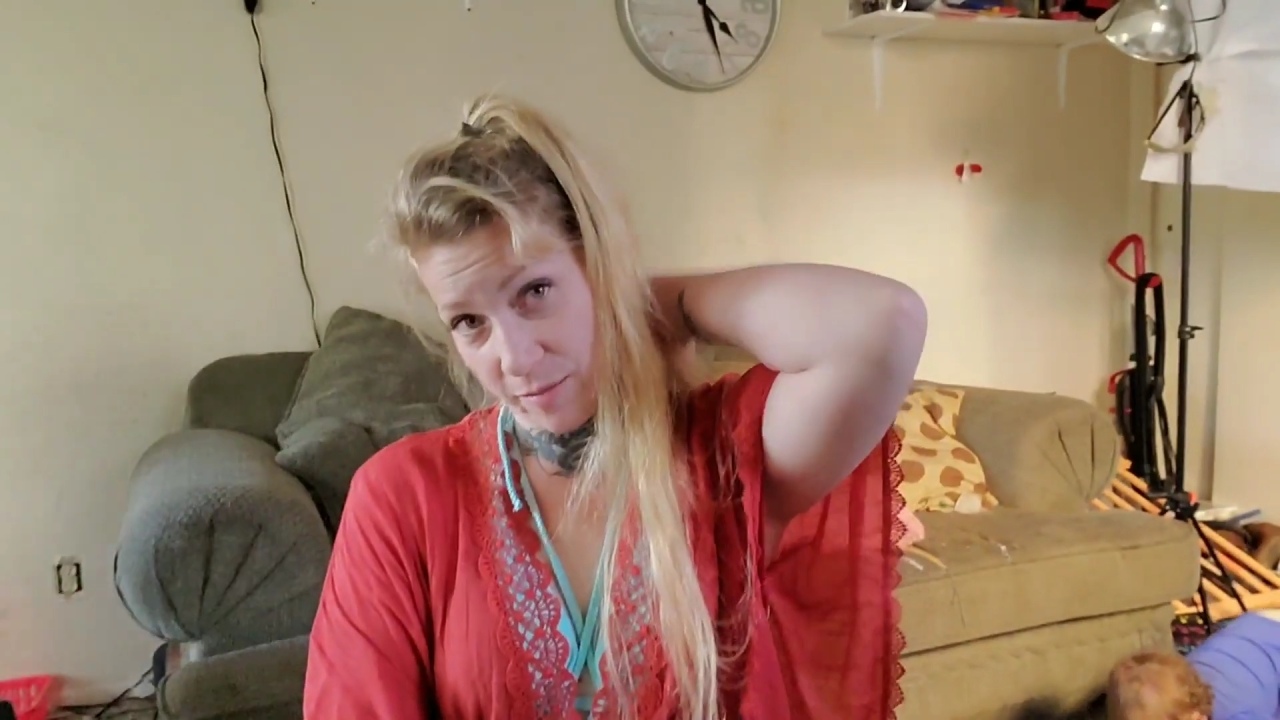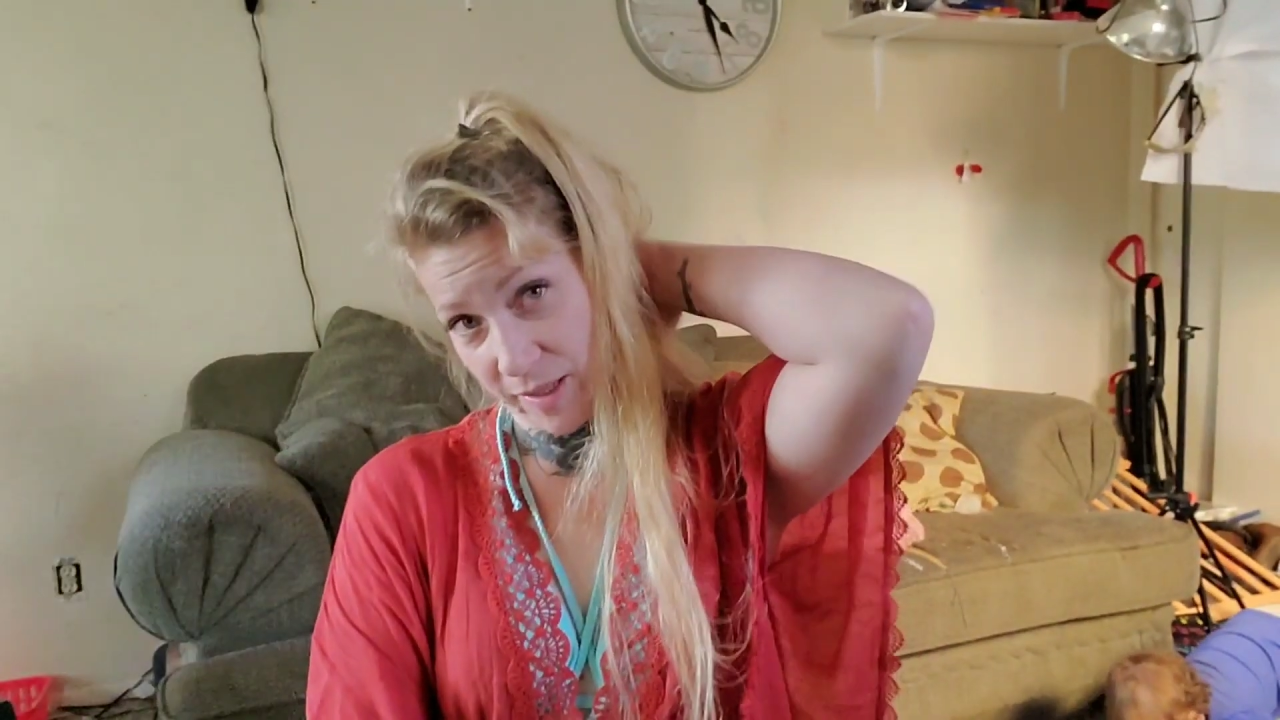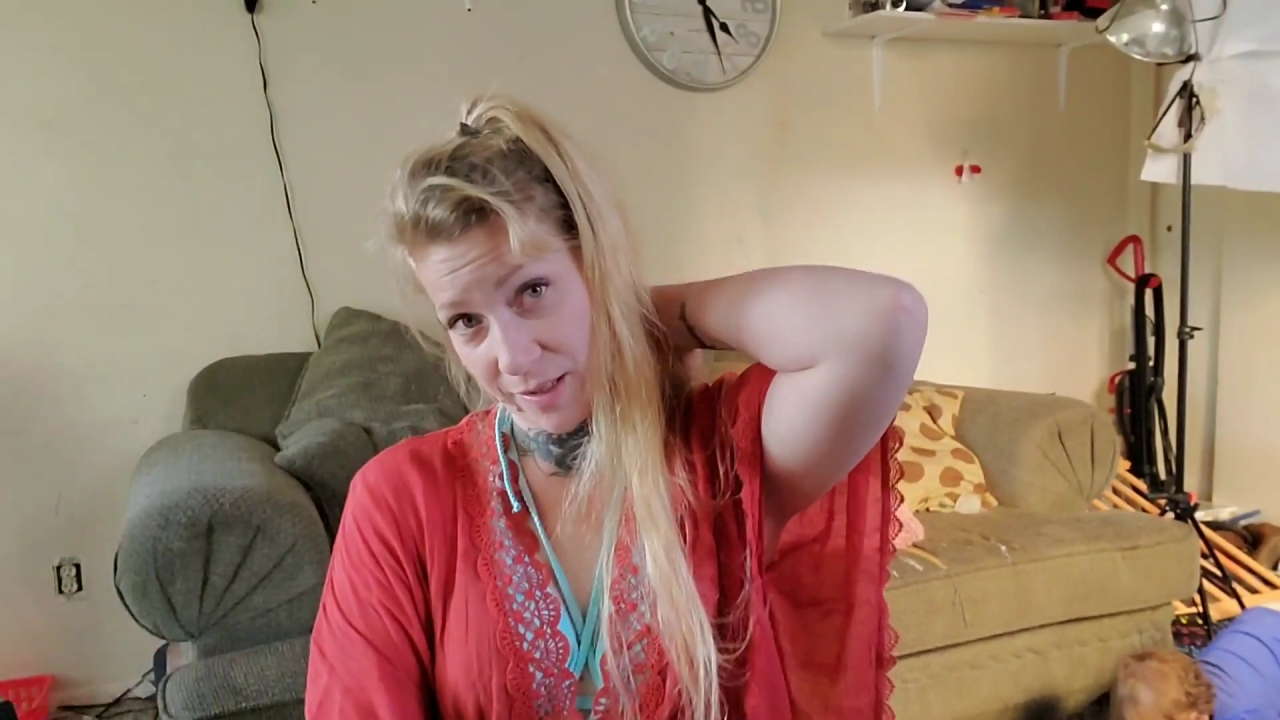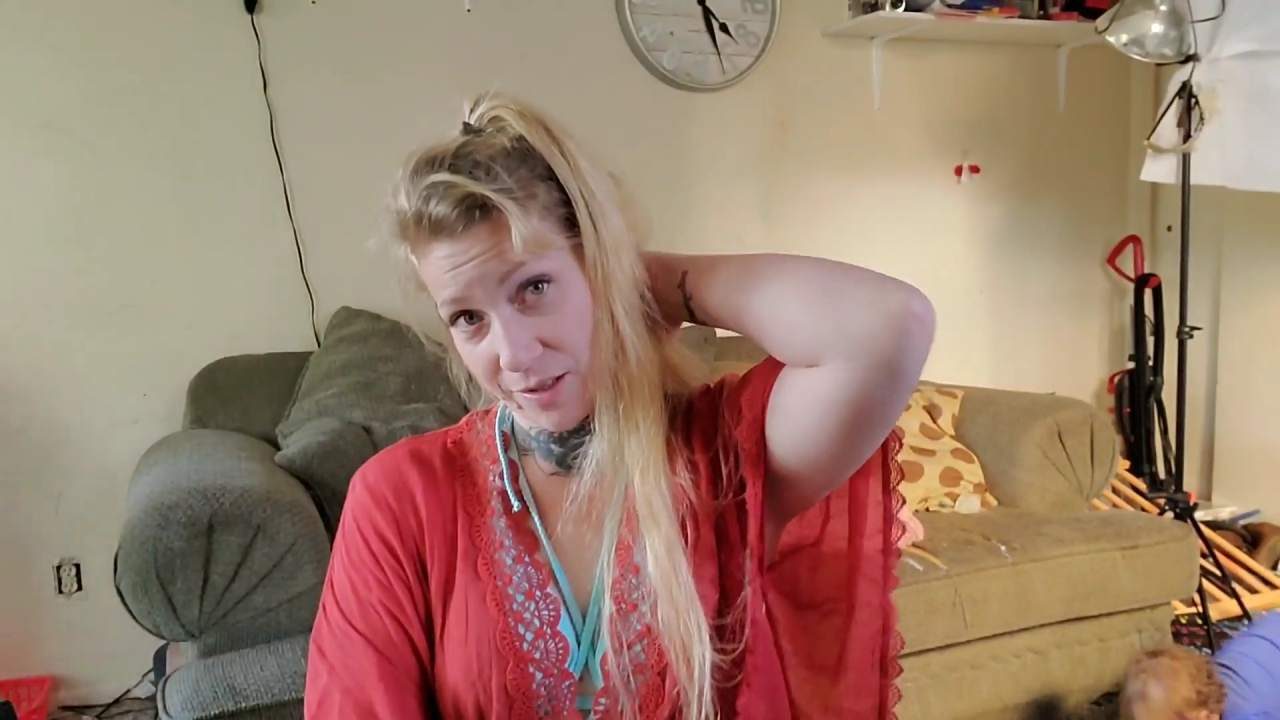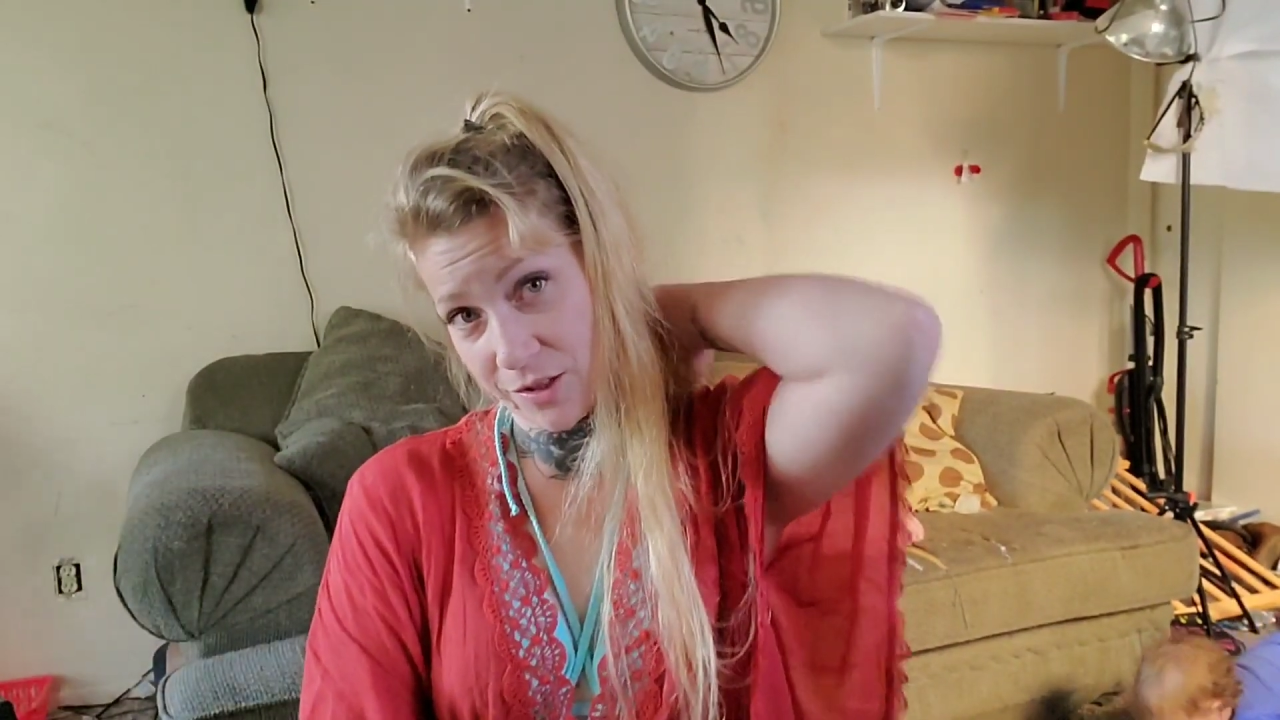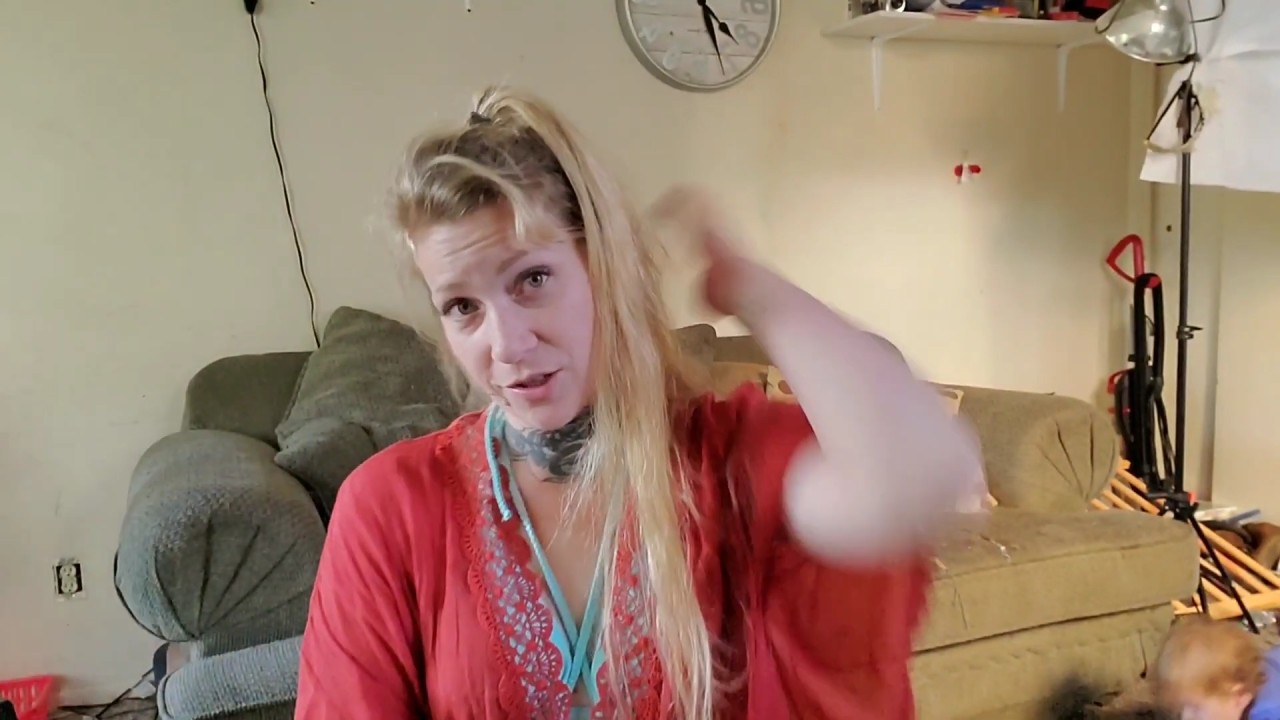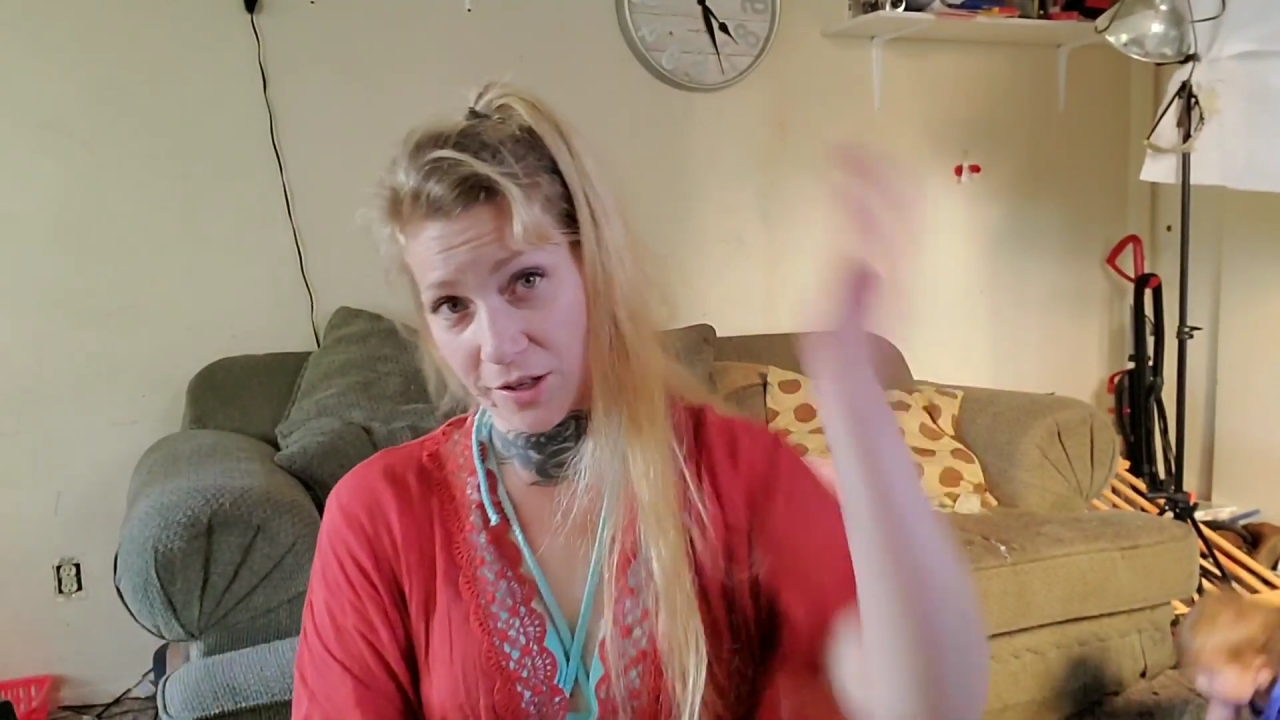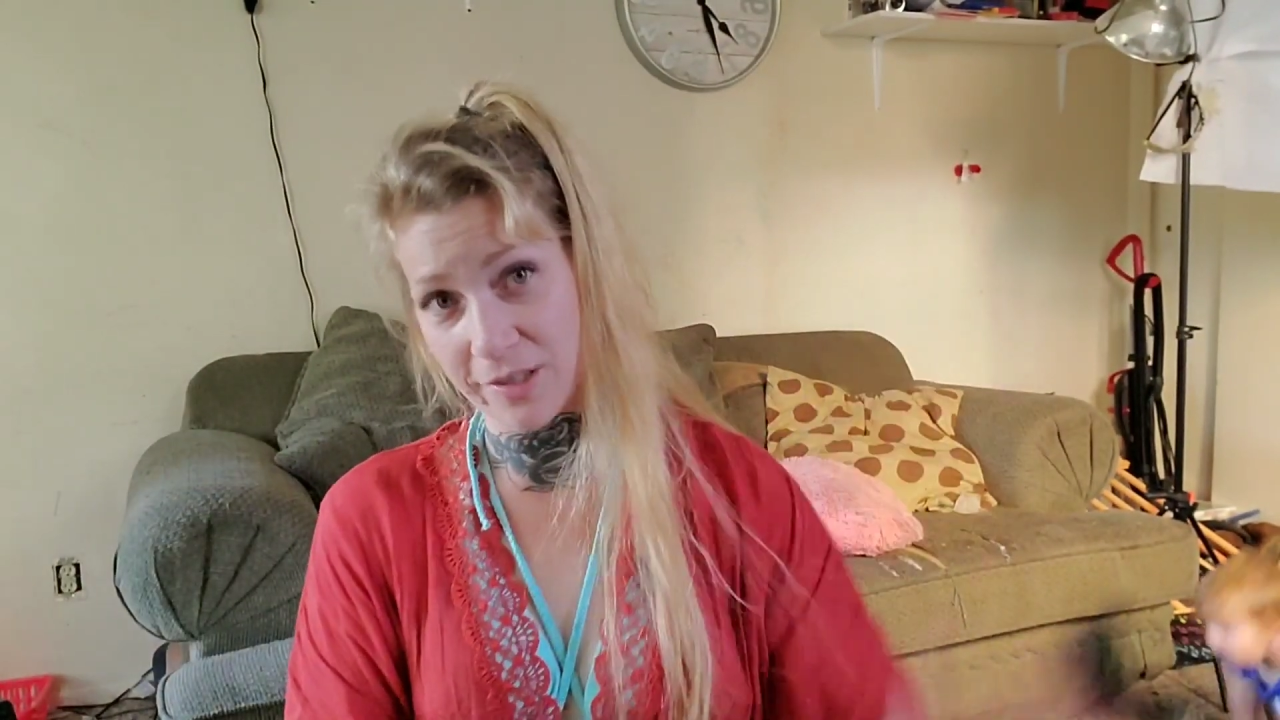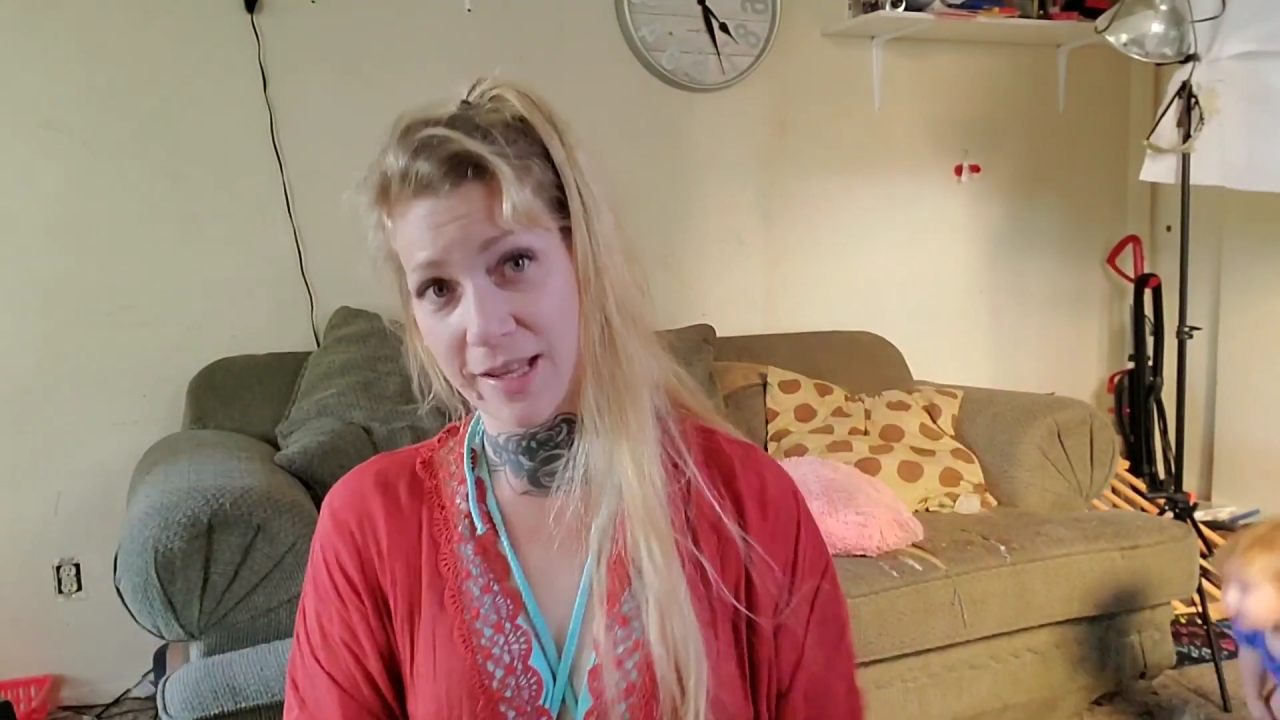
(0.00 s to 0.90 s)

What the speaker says: because there's certain